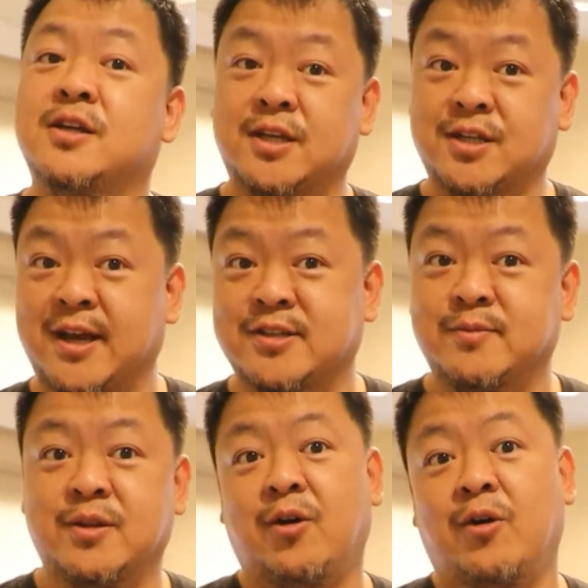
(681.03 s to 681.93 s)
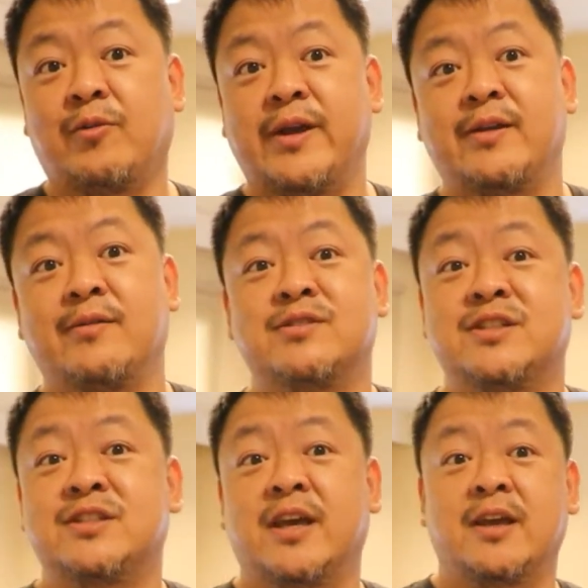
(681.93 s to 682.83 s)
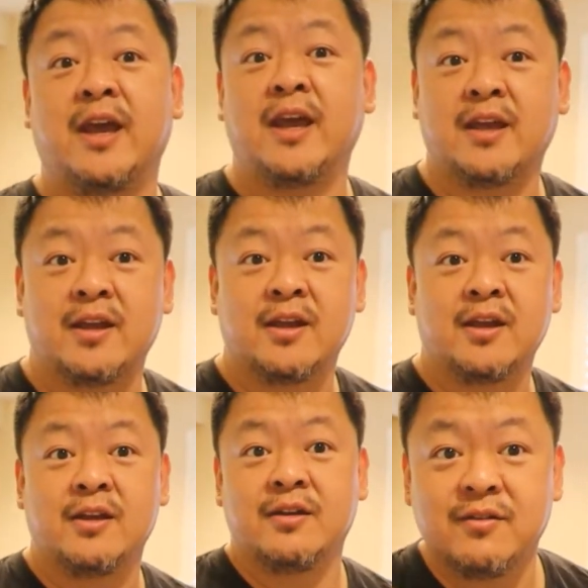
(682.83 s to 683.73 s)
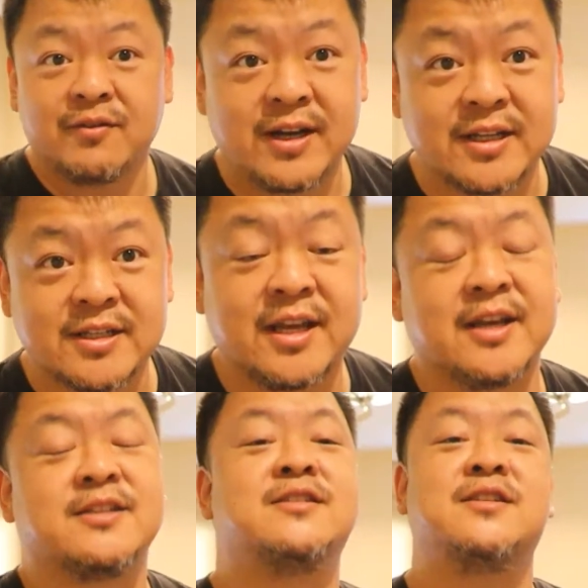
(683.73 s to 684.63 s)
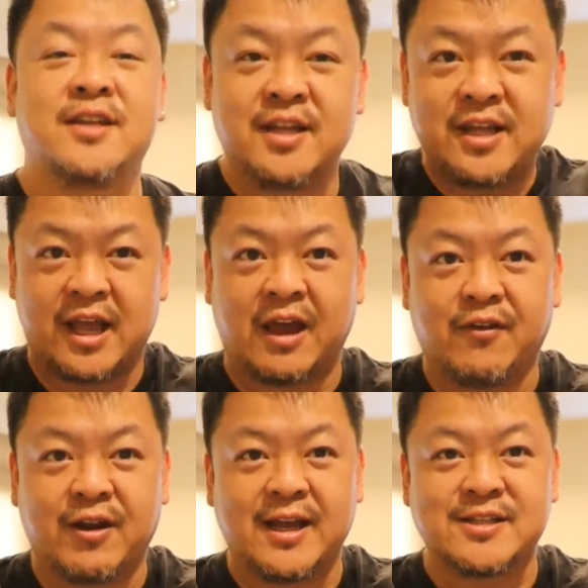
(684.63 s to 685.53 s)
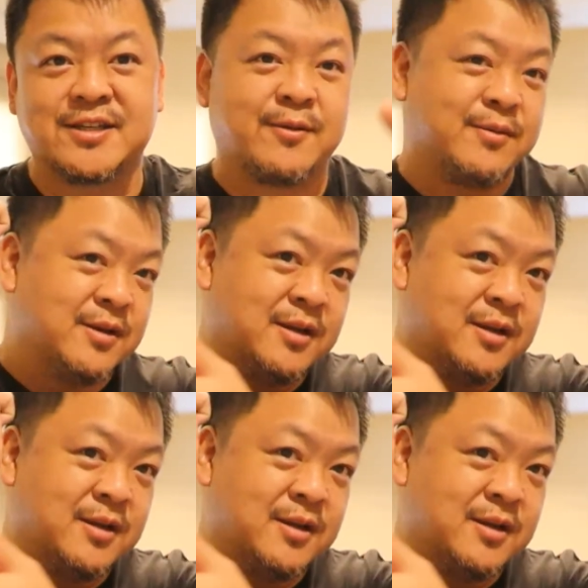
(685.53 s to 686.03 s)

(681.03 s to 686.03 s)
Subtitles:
catch them in the hallway, just say, hey, fighting stance, have their hands up.